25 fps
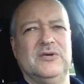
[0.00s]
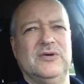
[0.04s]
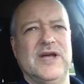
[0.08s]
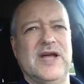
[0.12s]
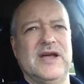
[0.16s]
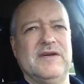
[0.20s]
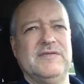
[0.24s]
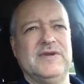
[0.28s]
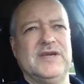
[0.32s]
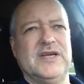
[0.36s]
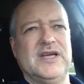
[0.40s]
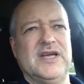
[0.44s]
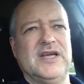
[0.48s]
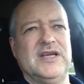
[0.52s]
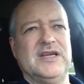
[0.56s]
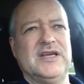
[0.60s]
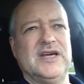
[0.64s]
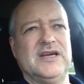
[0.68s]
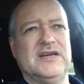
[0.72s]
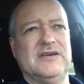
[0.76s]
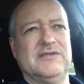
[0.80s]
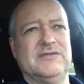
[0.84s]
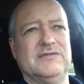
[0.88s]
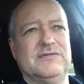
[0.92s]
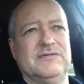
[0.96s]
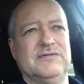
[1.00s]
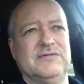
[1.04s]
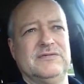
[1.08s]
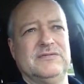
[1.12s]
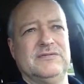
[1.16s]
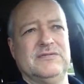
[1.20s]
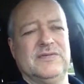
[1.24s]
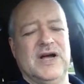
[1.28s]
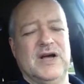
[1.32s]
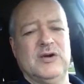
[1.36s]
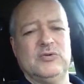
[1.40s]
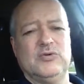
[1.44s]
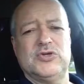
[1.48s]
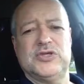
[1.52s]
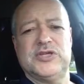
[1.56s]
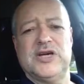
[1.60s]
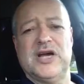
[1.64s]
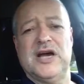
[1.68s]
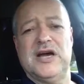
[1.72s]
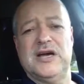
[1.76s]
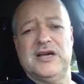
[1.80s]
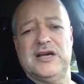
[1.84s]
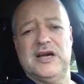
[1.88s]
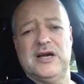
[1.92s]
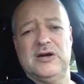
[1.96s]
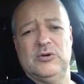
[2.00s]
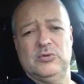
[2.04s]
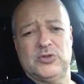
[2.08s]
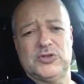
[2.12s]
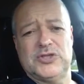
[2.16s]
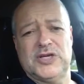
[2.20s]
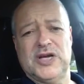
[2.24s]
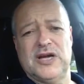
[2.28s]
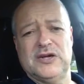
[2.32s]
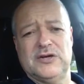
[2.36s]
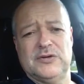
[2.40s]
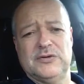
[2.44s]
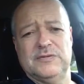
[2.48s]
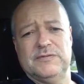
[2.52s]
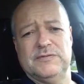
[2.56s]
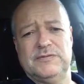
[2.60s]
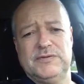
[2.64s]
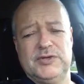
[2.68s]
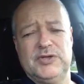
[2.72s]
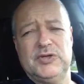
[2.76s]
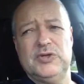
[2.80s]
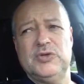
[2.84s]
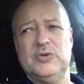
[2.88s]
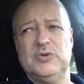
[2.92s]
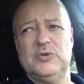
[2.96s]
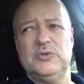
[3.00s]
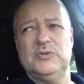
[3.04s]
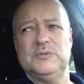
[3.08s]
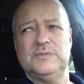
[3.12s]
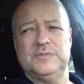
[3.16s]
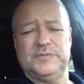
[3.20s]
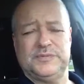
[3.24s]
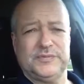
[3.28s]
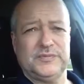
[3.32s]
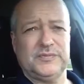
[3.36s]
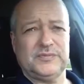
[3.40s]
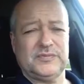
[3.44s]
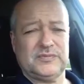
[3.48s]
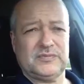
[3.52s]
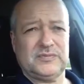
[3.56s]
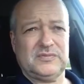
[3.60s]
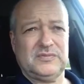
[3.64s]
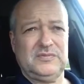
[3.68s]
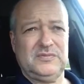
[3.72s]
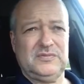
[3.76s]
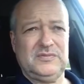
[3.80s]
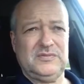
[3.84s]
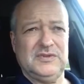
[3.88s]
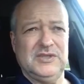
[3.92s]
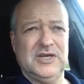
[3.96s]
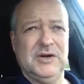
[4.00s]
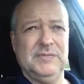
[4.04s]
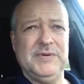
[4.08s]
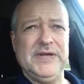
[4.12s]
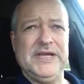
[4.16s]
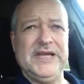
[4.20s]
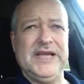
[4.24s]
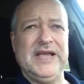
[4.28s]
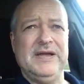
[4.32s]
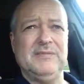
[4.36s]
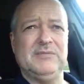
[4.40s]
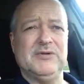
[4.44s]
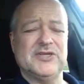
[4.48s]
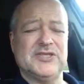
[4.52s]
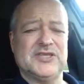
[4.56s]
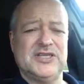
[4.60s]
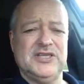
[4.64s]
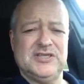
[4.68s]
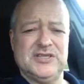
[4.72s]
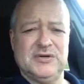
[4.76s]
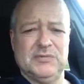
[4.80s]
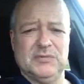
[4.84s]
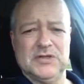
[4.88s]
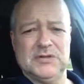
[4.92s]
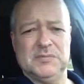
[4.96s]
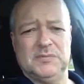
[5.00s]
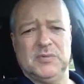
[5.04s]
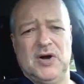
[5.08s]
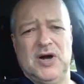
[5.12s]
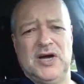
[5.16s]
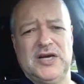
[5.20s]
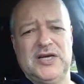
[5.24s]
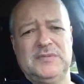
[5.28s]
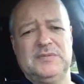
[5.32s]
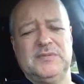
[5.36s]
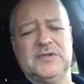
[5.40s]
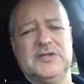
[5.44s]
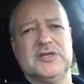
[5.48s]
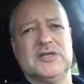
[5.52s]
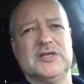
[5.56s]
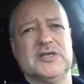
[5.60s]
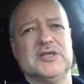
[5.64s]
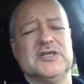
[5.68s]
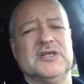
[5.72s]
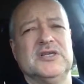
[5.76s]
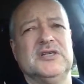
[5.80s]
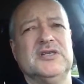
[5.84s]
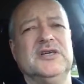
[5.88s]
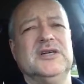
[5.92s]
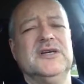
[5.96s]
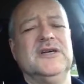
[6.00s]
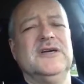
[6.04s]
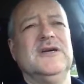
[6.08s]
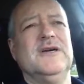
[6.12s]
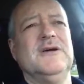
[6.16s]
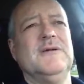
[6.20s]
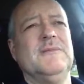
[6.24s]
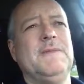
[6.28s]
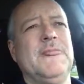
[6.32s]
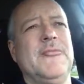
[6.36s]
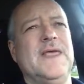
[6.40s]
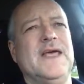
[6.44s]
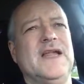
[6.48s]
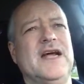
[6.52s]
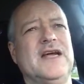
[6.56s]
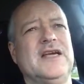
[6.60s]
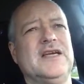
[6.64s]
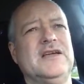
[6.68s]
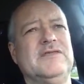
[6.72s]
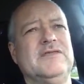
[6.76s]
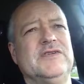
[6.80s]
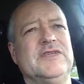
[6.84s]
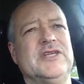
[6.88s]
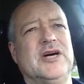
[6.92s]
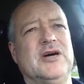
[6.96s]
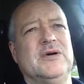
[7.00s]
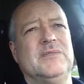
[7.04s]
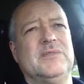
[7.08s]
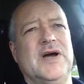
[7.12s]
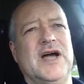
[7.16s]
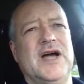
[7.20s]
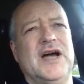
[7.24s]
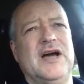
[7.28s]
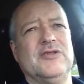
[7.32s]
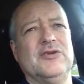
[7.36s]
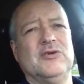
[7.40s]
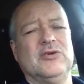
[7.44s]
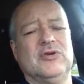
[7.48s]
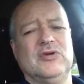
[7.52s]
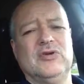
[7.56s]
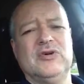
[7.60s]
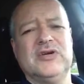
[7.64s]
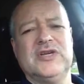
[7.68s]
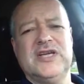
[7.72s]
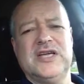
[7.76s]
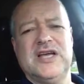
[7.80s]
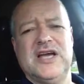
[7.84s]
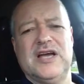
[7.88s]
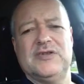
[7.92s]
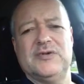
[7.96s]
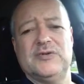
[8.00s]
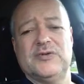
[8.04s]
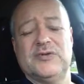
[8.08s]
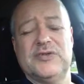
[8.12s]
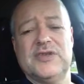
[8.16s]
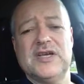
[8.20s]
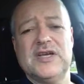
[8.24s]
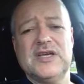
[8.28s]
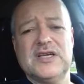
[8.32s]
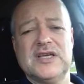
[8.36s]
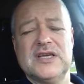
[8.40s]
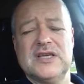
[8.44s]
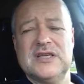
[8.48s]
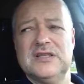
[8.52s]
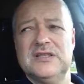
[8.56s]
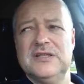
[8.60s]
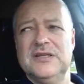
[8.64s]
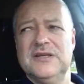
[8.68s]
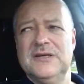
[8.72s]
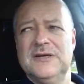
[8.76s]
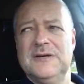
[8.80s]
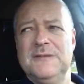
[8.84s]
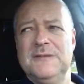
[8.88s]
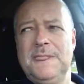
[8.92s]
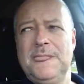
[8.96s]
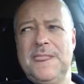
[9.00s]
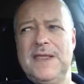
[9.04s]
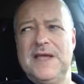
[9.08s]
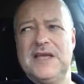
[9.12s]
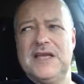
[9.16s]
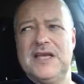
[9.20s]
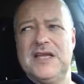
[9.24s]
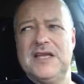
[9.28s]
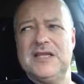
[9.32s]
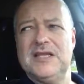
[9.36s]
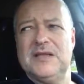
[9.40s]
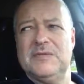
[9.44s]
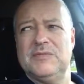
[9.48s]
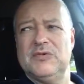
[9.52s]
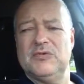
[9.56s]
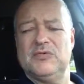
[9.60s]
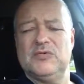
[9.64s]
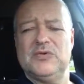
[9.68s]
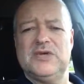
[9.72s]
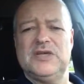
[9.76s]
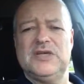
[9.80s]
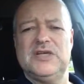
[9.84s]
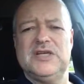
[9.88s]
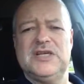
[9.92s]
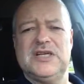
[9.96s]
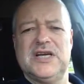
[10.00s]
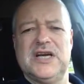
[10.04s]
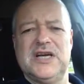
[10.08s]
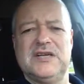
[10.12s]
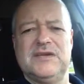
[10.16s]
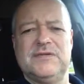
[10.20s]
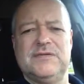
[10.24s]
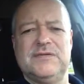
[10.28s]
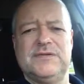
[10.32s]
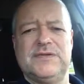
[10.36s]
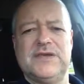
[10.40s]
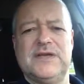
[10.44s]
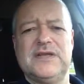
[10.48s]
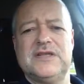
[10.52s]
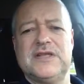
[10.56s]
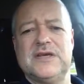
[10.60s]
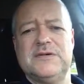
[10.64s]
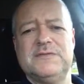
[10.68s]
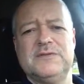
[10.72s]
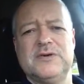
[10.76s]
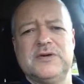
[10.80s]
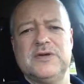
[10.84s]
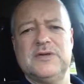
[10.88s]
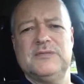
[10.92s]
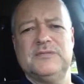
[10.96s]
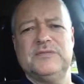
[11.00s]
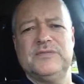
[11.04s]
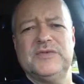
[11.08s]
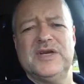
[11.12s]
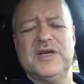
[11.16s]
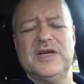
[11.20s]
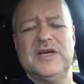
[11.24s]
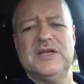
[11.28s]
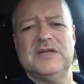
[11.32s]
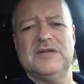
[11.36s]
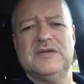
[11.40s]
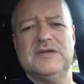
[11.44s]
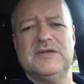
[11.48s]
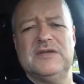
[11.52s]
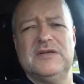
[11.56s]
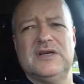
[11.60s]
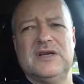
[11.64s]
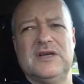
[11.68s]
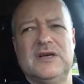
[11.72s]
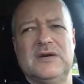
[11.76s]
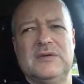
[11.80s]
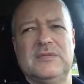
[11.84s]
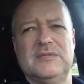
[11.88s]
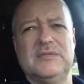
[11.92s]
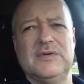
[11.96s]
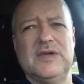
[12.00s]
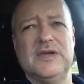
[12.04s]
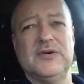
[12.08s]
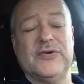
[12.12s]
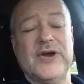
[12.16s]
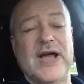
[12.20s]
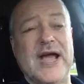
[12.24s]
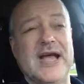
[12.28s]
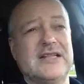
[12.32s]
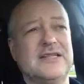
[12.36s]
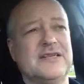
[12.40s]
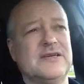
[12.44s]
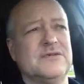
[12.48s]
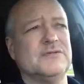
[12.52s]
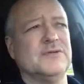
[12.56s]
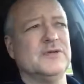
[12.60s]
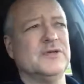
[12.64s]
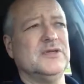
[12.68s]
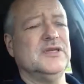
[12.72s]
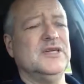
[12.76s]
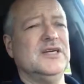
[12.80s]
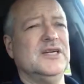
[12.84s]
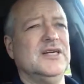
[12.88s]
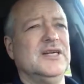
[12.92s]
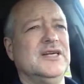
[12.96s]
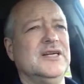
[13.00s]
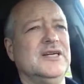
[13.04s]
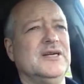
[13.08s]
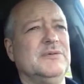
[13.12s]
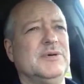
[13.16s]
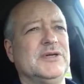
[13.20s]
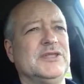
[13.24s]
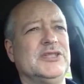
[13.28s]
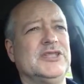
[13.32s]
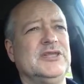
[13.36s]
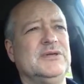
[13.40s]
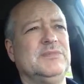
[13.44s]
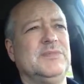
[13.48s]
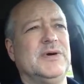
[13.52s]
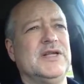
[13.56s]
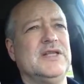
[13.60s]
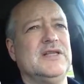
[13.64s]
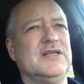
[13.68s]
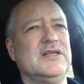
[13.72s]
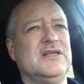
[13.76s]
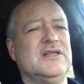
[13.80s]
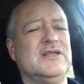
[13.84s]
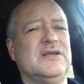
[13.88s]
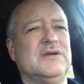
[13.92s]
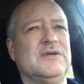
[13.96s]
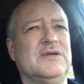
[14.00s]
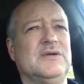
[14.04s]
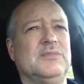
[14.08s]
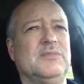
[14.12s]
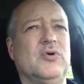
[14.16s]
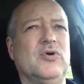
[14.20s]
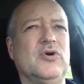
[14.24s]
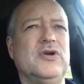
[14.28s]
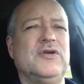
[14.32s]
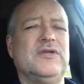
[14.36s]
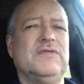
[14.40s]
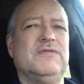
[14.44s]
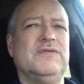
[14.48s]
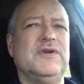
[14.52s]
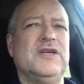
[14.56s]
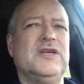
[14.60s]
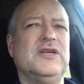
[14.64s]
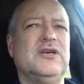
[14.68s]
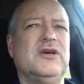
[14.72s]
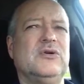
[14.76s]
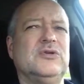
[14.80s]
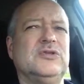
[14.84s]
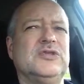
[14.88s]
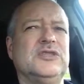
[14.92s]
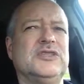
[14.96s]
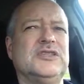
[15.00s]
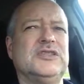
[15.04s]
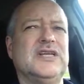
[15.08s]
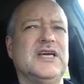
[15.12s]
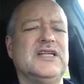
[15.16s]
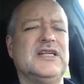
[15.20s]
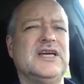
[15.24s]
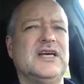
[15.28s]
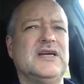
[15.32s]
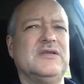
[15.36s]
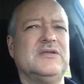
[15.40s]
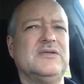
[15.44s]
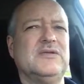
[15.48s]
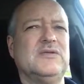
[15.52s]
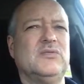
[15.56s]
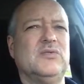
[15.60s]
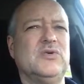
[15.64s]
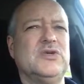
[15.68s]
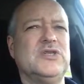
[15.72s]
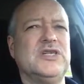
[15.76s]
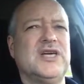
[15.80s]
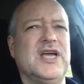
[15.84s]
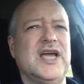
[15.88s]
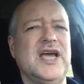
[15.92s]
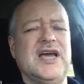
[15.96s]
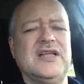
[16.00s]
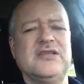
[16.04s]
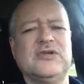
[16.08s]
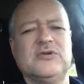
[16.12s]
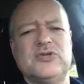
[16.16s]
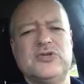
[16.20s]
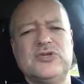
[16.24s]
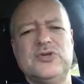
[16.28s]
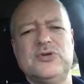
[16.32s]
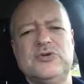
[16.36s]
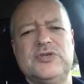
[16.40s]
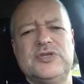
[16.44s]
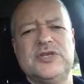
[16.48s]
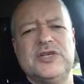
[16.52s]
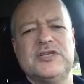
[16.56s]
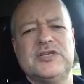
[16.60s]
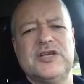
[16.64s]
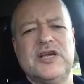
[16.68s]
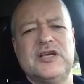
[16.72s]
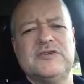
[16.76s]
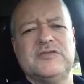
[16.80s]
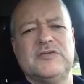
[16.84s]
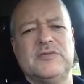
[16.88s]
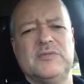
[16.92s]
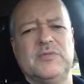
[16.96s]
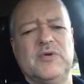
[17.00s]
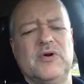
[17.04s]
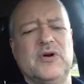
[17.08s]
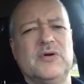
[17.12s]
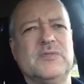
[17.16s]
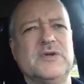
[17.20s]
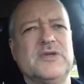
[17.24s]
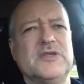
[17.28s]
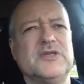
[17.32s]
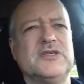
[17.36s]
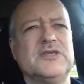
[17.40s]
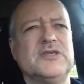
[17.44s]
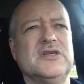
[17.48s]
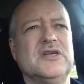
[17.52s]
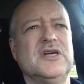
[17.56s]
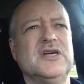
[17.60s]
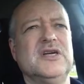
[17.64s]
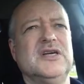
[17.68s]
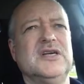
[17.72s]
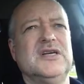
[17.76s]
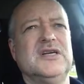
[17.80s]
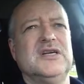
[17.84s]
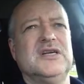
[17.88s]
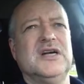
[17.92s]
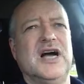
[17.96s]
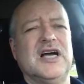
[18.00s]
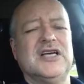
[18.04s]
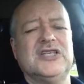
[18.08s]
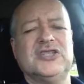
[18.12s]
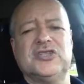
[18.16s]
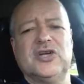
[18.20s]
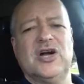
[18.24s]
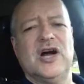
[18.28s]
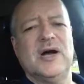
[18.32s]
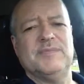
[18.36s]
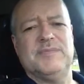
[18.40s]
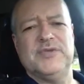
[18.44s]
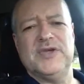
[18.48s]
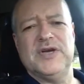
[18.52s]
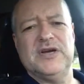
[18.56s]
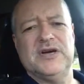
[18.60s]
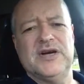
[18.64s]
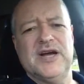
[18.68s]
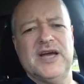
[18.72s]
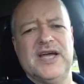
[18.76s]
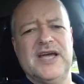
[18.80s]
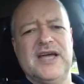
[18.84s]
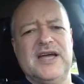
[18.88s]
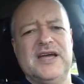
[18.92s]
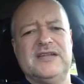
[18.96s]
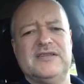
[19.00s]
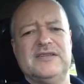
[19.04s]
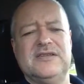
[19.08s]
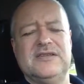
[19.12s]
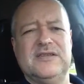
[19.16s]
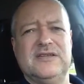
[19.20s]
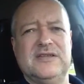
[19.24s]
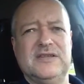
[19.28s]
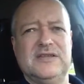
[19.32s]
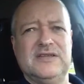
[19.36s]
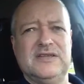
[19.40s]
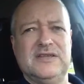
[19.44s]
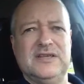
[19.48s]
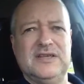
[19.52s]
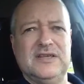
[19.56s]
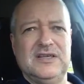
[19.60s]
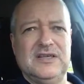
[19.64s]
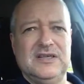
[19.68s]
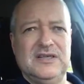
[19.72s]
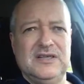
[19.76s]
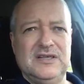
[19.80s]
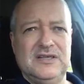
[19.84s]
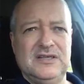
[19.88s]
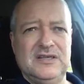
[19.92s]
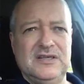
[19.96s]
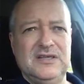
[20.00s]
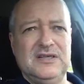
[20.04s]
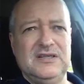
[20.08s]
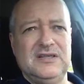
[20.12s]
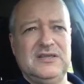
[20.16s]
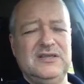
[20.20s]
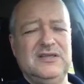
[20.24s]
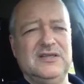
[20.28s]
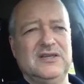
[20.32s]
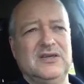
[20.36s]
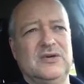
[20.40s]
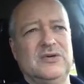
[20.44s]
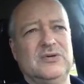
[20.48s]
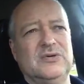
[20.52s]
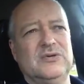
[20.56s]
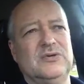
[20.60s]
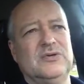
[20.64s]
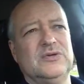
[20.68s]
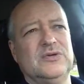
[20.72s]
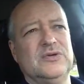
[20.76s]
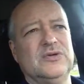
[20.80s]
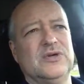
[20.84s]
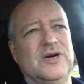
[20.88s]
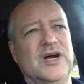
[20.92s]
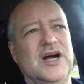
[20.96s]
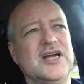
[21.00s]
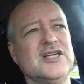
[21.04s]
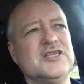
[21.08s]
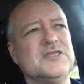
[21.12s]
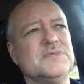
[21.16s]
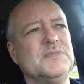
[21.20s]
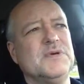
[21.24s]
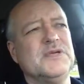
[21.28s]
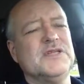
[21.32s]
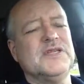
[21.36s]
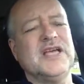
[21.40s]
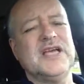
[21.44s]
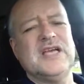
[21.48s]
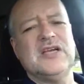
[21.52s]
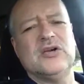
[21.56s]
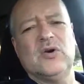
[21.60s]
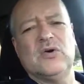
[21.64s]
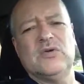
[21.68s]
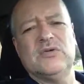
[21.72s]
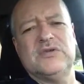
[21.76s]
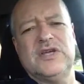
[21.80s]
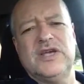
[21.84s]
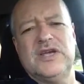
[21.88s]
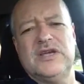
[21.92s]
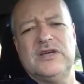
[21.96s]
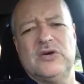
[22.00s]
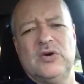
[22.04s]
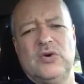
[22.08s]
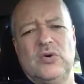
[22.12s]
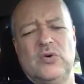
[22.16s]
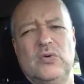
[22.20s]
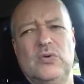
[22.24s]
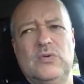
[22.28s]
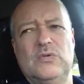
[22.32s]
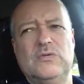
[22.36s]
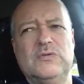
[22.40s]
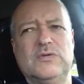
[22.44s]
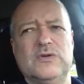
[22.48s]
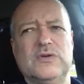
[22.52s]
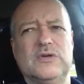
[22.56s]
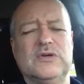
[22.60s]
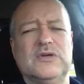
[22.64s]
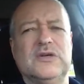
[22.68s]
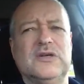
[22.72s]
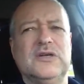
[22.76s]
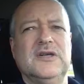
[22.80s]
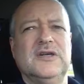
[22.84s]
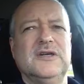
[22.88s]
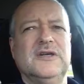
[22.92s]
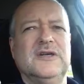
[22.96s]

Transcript: having a kind of outsider view of being able to see someone's body position, and I can even tell by how they're looking, how they're thinking, and getting them to really kind of think different and interact different. But the point of the video is to say that when she had those two successful moments, I stopped there. I had her husband take over